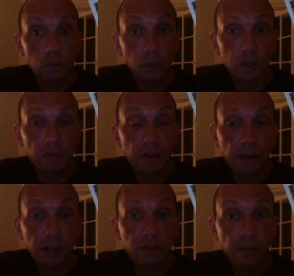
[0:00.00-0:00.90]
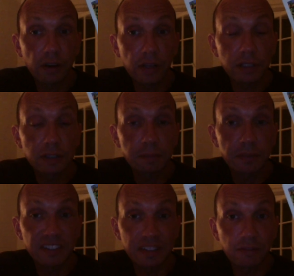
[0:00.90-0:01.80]
with a very, very
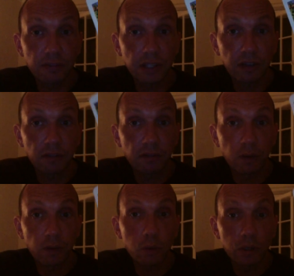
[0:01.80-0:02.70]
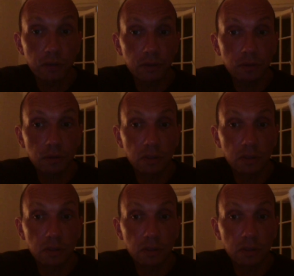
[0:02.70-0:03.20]
specific focus.